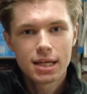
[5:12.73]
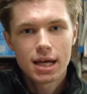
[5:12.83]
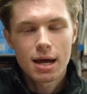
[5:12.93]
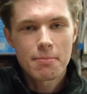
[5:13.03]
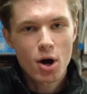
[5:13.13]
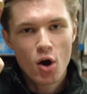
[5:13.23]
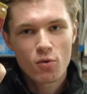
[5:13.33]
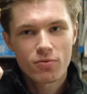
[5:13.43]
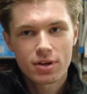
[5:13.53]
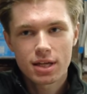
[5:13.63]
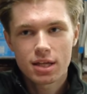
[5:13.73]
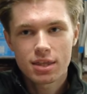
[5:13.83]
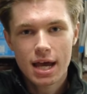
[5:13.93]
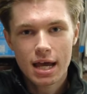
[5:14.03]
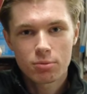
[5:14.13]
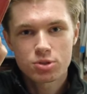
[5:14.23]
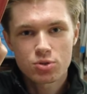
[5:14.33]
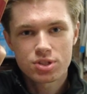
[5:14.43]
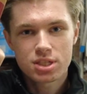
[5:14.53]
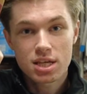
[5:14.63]
But hopefully that helps you
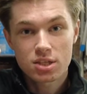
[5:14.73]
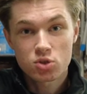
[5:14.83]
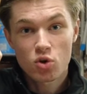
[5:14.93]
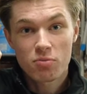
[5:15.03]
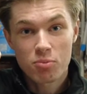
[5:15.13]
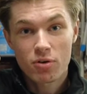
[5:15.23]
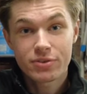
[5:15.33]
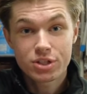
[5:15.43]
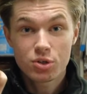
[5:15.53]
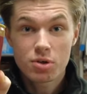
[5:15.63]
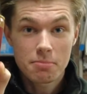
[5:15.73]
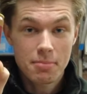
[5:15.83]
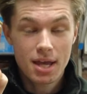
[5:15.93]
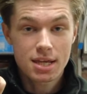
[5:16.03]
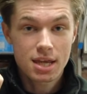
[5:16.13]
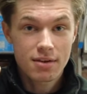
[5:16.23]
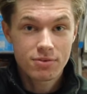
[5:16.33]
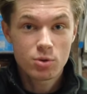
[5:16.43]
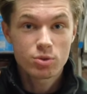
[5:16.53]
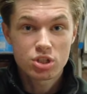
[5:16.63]
see the sort of profits you can make if
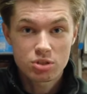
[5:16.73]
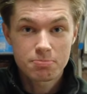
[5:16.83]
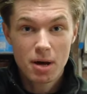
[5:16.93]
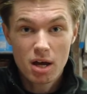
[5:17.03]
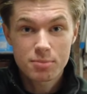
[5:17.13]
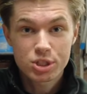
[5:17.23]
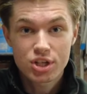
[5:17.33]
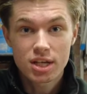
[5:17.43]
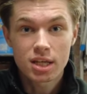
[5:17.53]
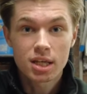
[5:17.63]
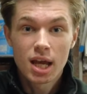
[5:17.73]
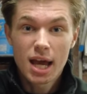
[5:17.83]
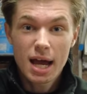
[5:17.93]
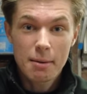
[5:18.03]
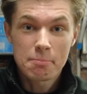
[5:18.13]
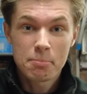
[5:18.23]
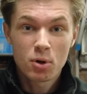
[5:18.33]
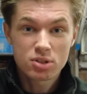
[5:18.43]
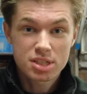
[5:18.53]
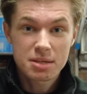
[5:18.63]
you were to just buy a machine and
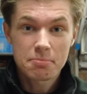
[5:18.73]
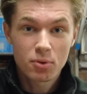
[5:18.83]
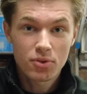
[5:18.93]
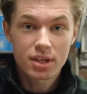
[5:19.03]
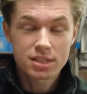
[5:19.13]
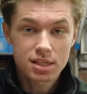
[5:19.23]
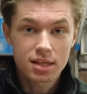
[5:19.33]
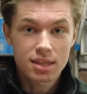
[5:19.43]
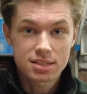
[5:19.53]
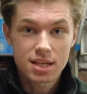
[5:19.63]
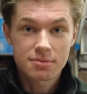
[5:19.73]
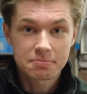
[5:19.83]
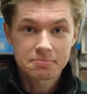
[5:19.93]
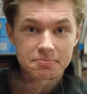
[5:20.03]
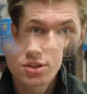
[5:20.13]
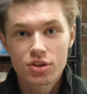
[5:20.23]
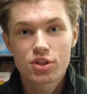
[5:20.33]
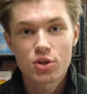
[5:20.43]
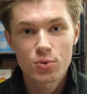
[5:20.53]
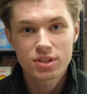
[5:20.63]
put simple things like this in. Another
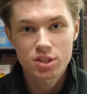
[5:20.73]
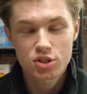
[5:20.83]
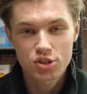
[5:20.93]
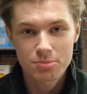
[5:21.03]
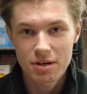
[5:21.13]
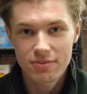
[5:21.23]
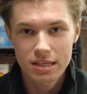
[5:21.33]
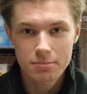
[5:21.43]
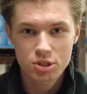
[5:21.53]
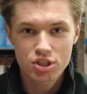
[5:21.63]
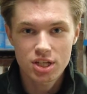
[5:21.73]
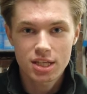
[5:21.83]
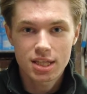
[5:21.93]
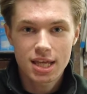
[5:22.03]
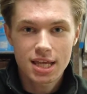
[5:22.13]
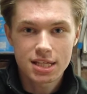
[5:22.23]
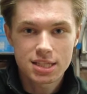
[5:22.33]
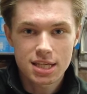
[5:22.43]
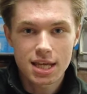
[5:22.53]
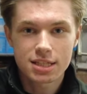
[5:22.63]
new addition to my vending machine is
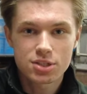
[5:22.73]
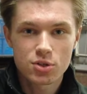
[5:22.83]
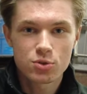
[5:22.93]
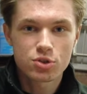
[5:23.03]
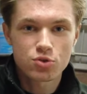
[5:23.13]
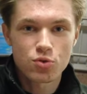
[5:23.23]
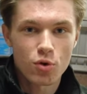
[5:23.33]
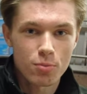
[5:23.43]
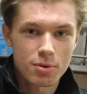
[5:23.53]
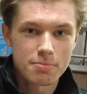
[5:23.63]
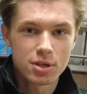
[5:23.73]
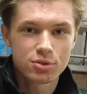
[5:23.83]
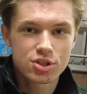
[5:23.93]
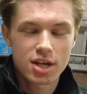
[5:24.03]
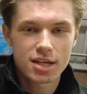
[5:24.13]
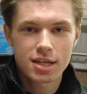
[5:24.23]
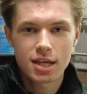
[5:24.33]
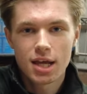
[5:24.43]
Yazoo Strawberry Milkshake.